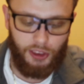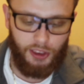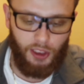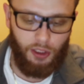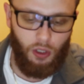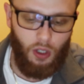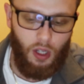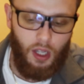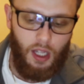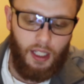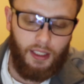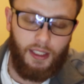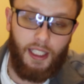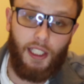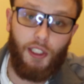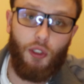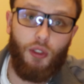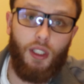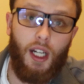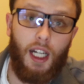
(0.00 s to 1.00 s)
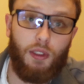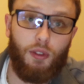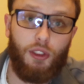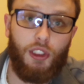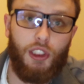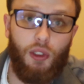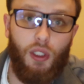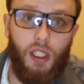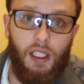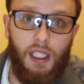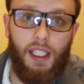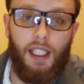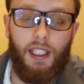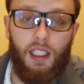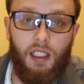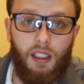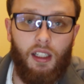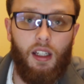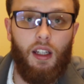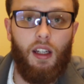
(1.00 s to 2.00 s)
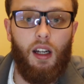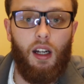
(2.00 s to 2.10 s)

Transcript: So thank you guys for tuning in.